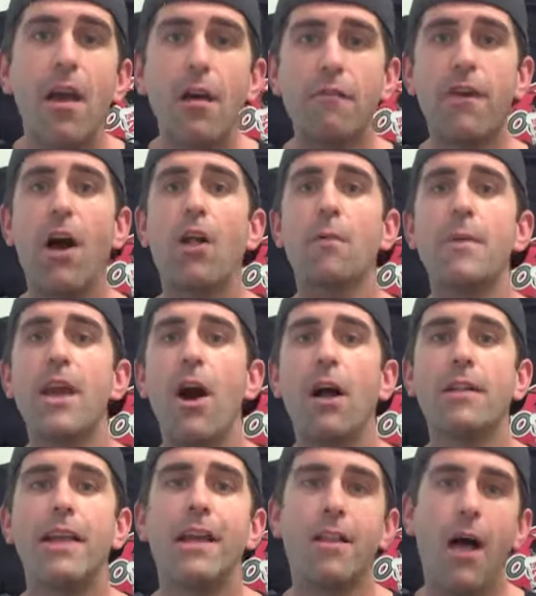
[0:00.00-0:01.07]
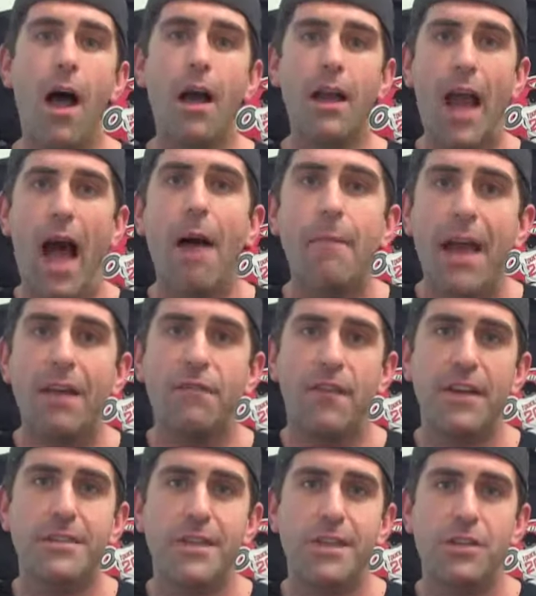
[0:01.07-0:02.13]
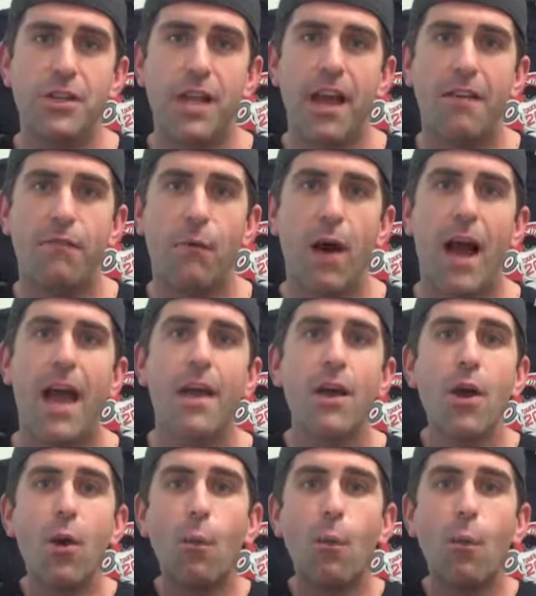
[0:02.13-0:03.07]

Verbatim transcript: Follow me all day long. I'm at Fitzy Gfy.